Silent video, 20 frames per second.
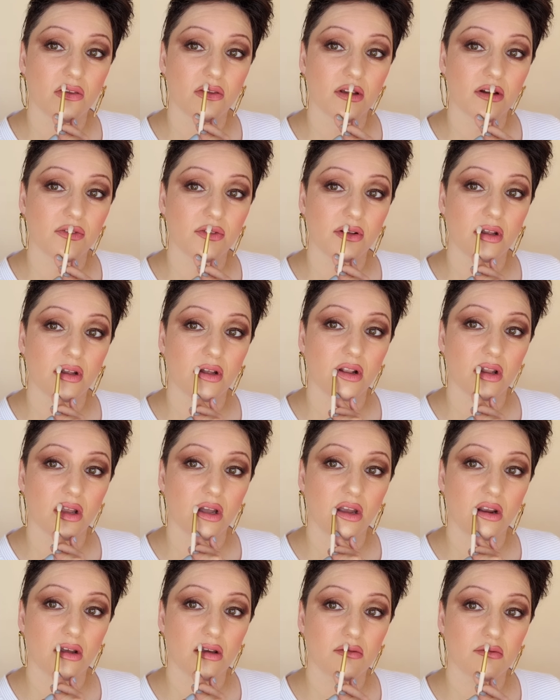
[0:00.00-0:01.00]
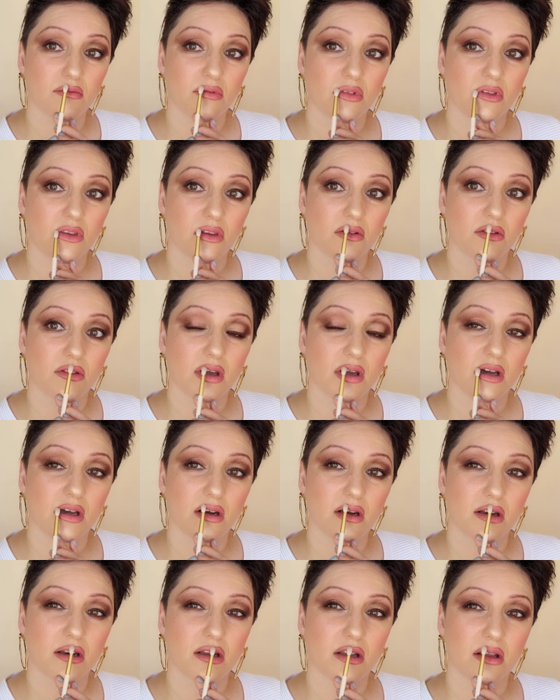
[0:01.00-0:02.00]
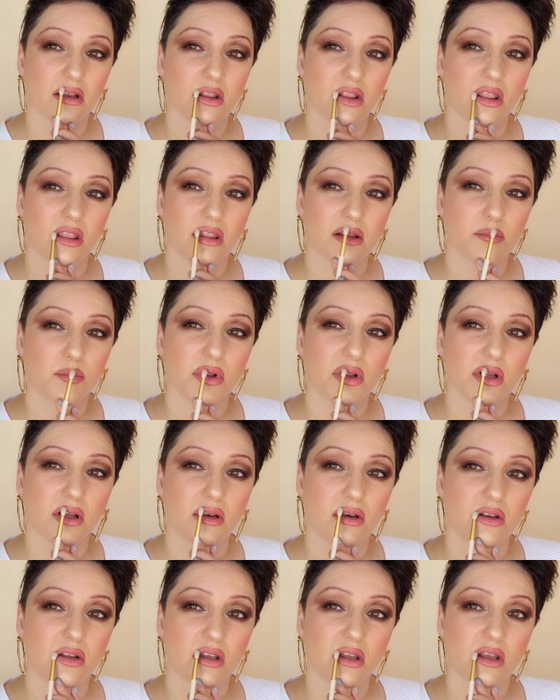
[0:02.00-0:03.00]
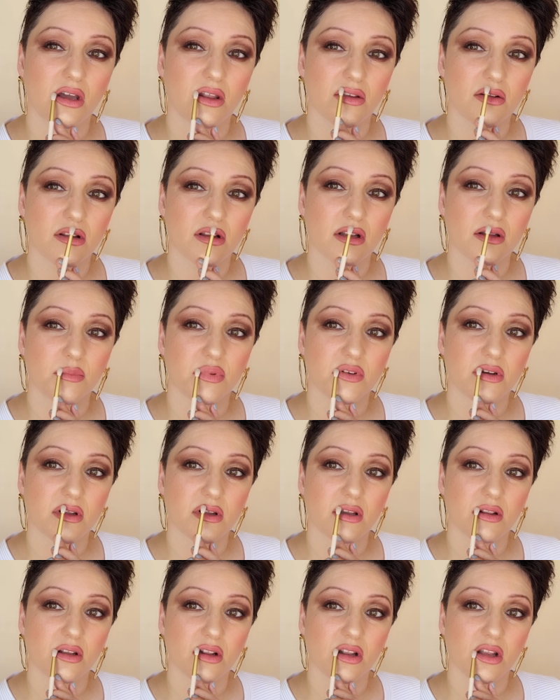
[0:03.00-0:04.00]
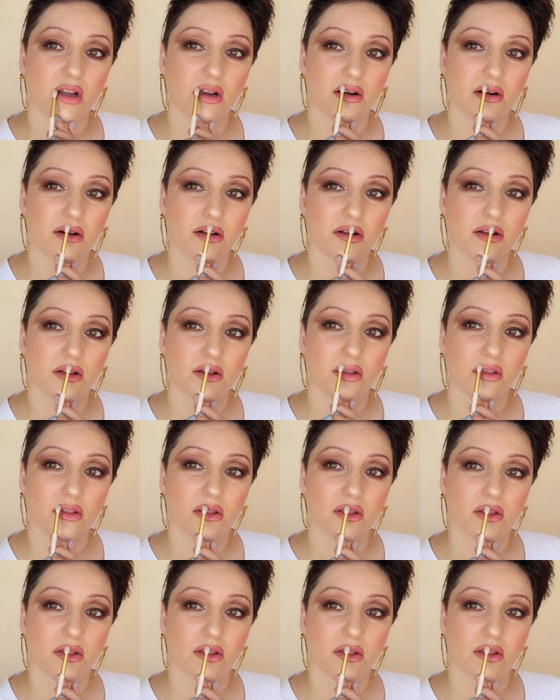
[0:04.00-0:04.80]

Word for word: just soften that line up so that they blend together, the lipstick and the liner.